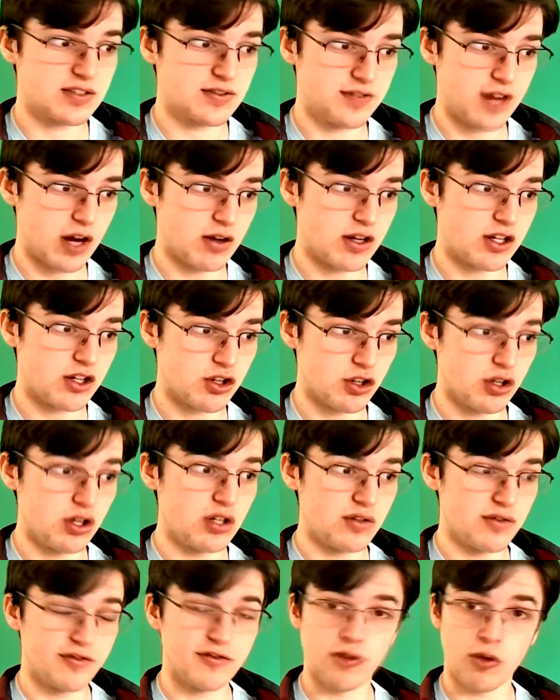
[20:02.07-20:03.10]
very
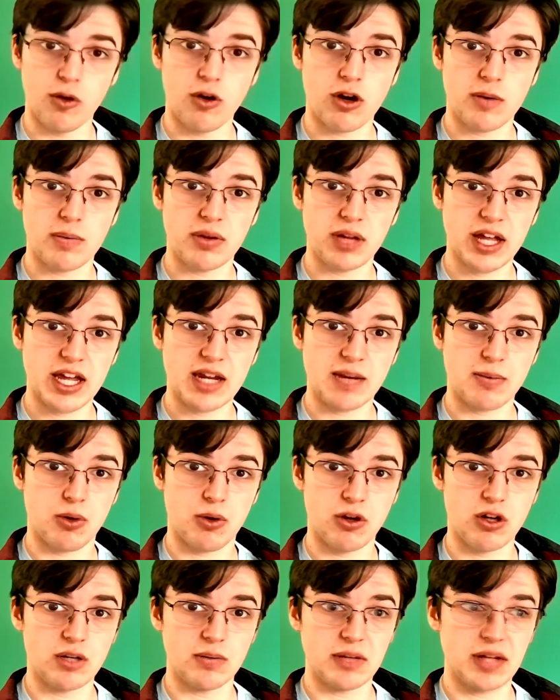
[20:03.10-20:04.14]
good for playing
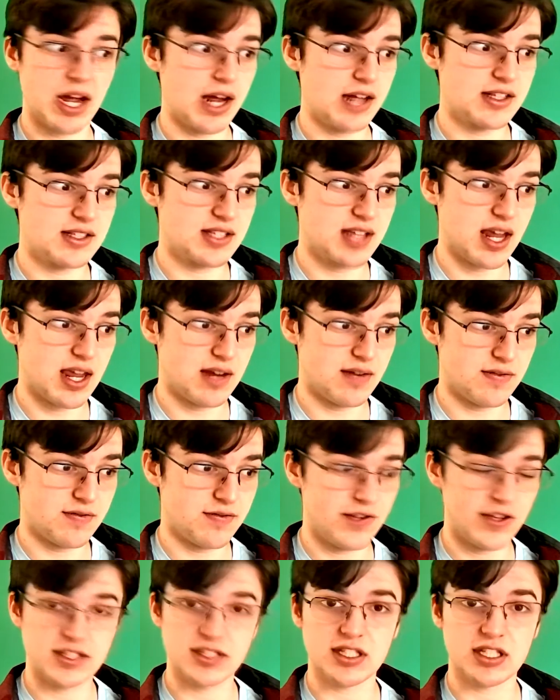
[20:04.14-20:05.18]
portably. I'd say it
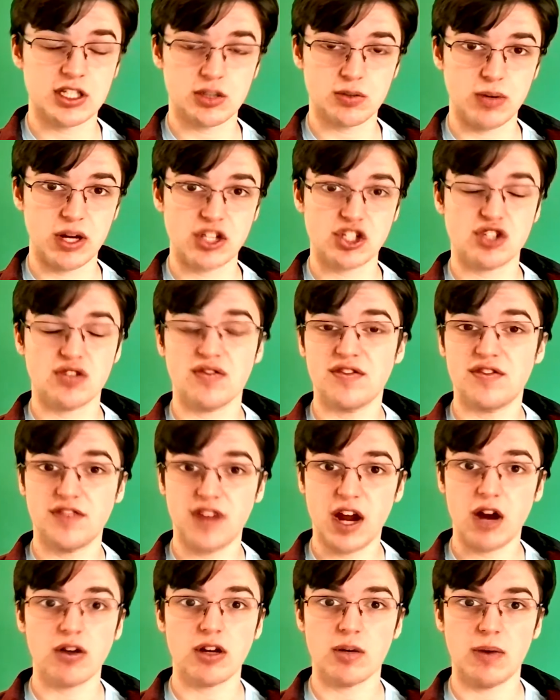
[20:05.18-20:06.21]
fits the Switch
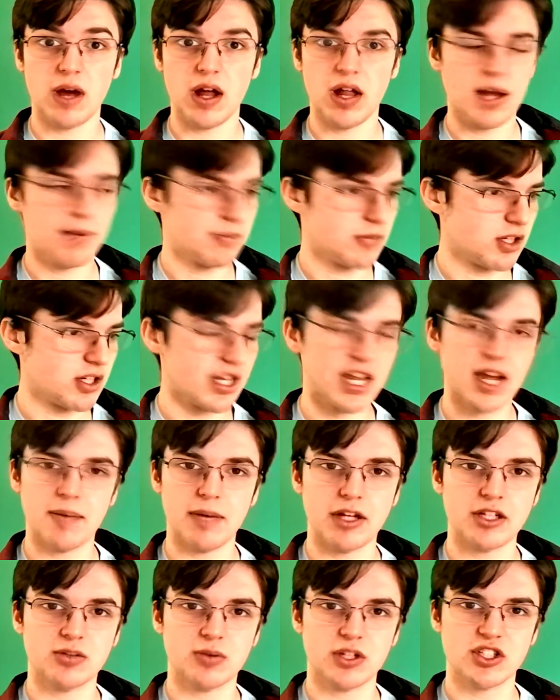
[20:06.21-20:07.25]
very well. I'm looking at
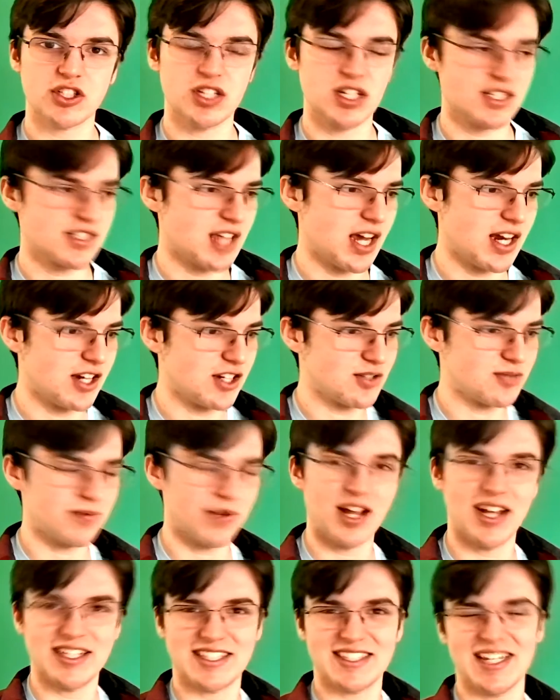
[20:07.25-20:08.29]
my Switch to the side.
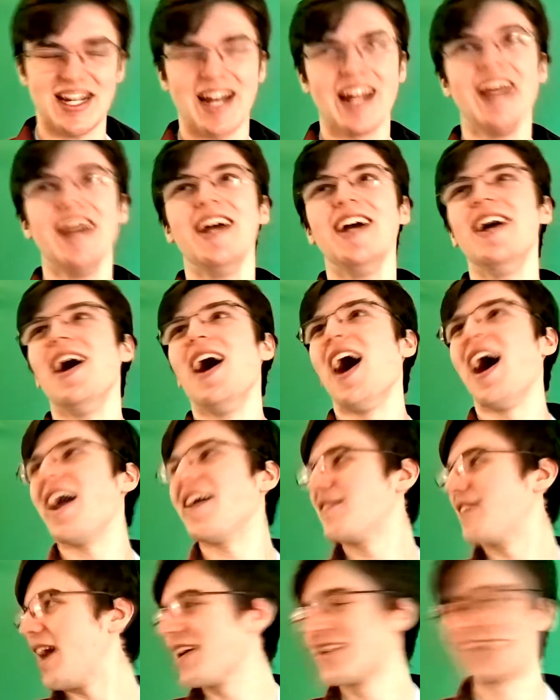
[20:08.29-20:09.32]

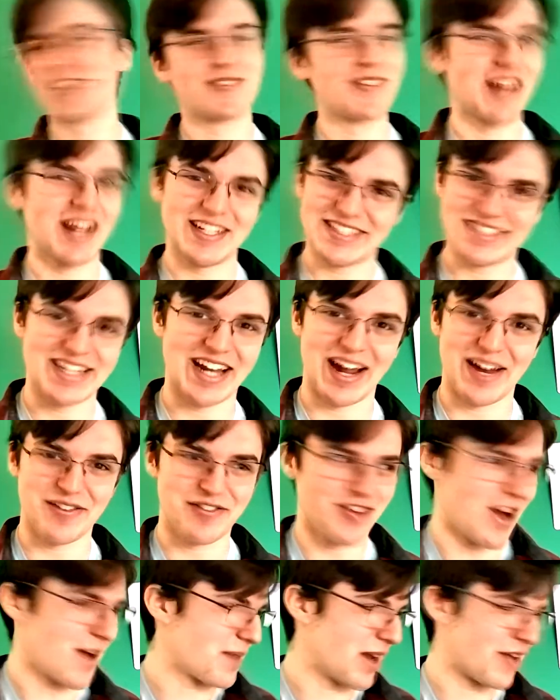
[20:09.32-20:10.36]
I just realized it's not in
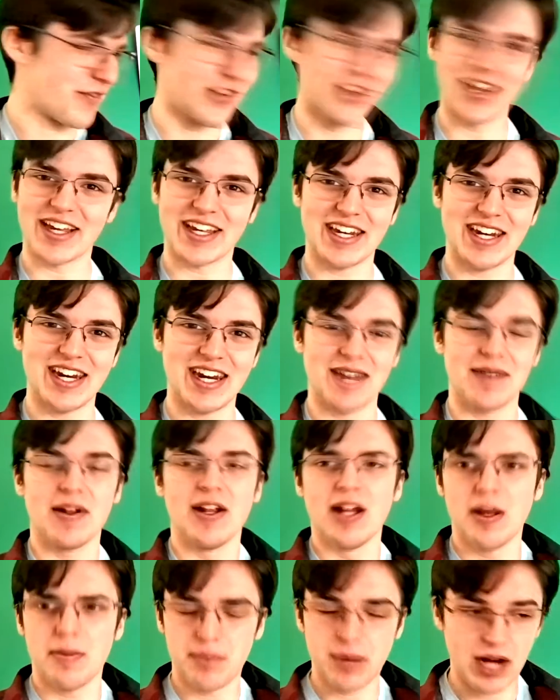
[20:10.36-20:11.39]
frame, and I feel like an idiot.
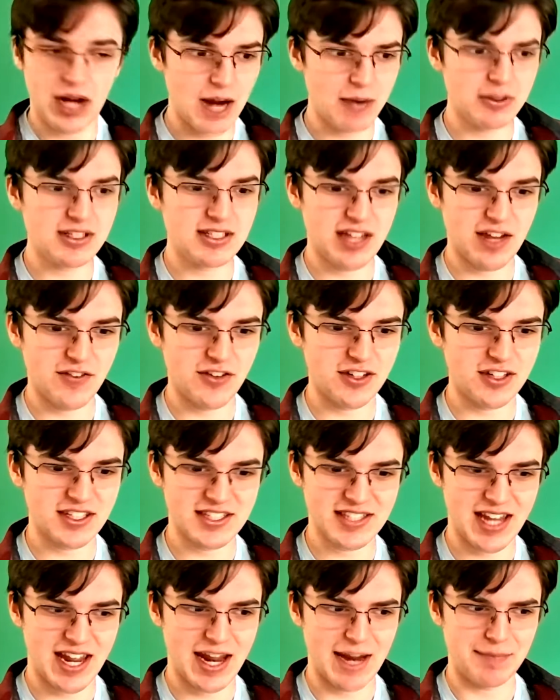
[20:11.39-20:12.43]
But I would definitely
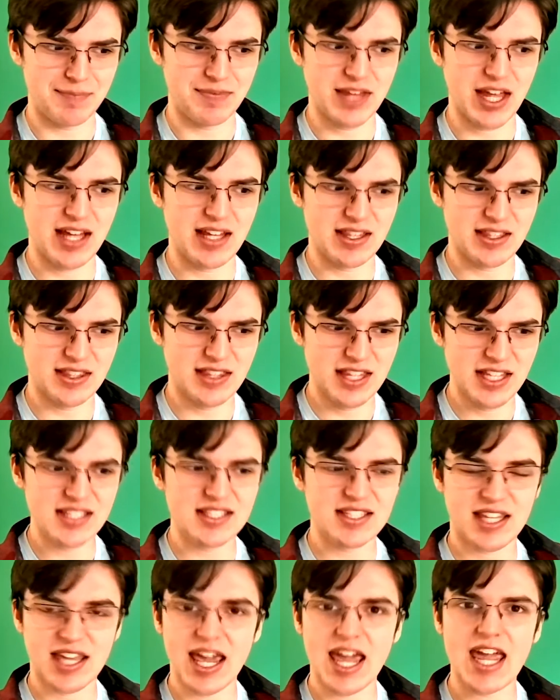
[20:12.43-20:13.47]
say that
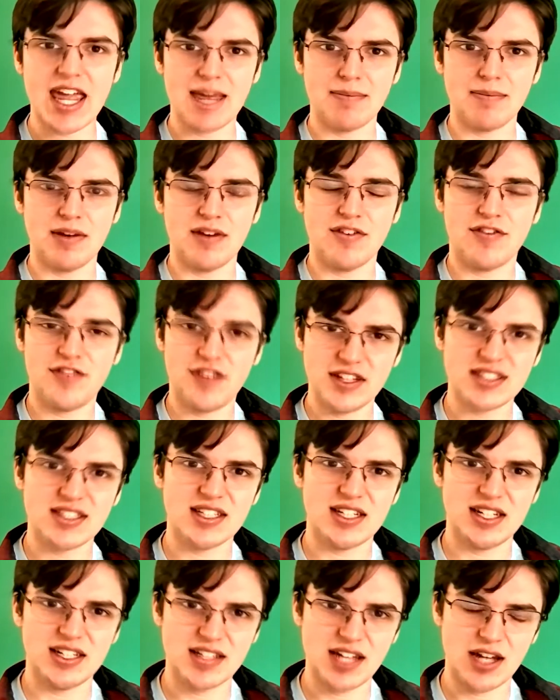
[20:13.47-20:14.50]
this game fits the
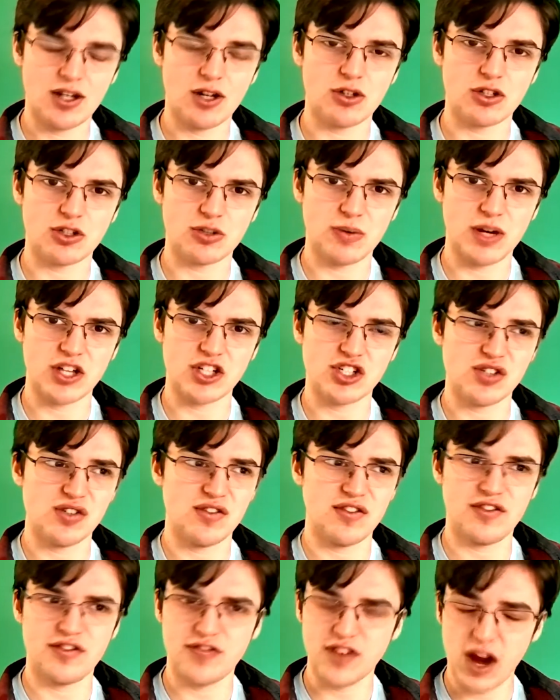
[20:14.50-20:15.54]
Nintendo Switch
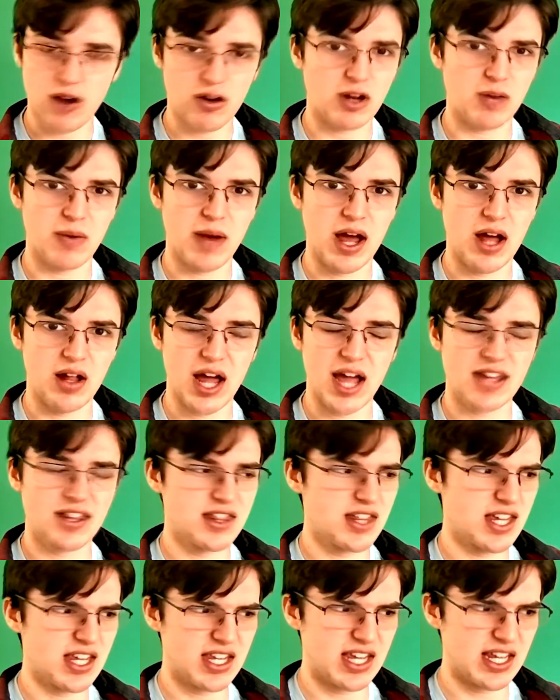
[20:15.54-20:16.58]
very well. I
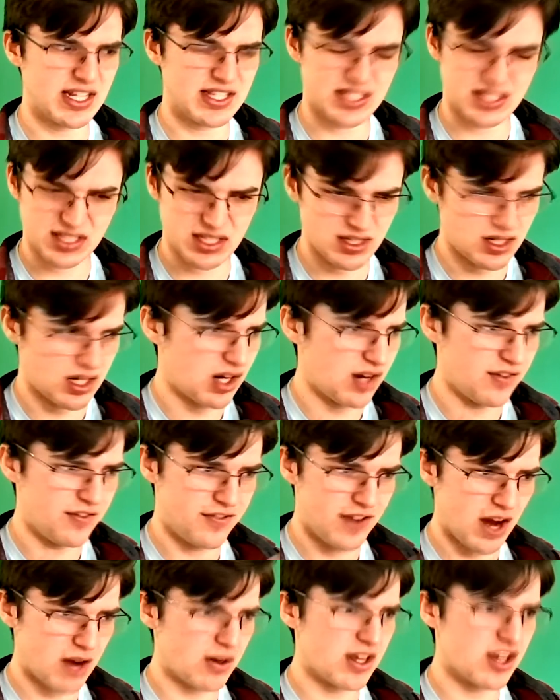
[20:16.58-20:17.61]
think it's a
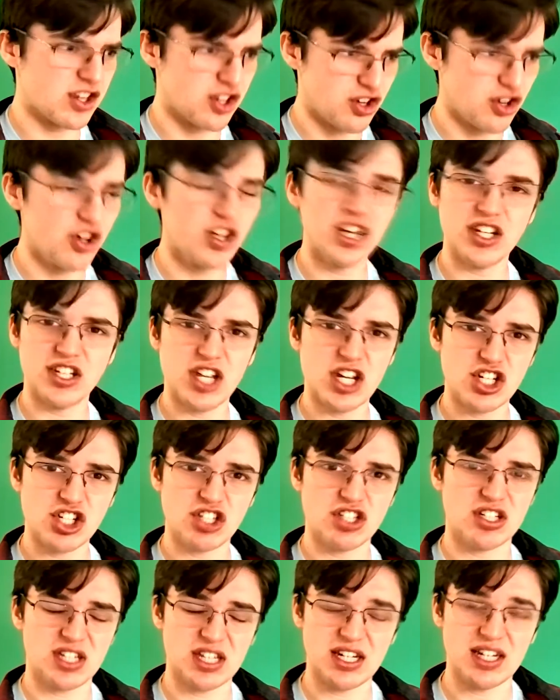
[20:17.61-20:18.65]
very good
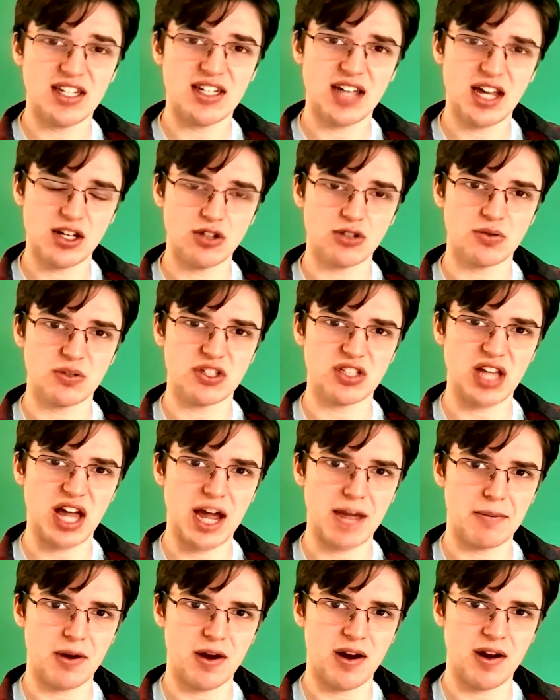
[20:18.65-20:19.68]
addition to the Nintendo Switch
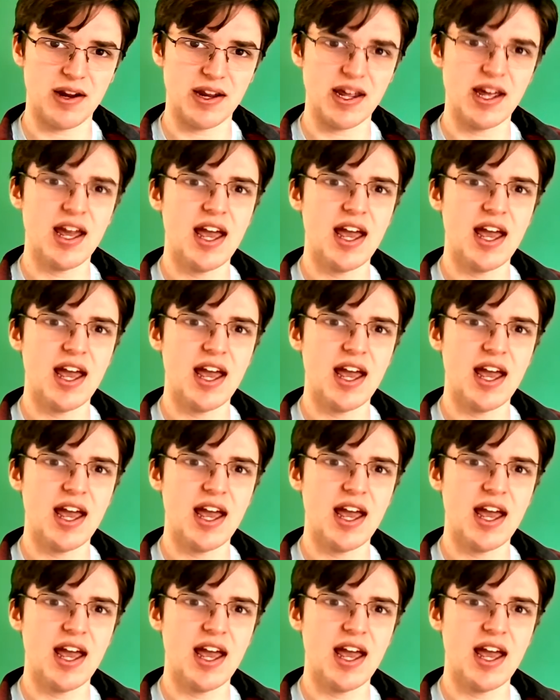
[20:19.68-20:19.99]
library,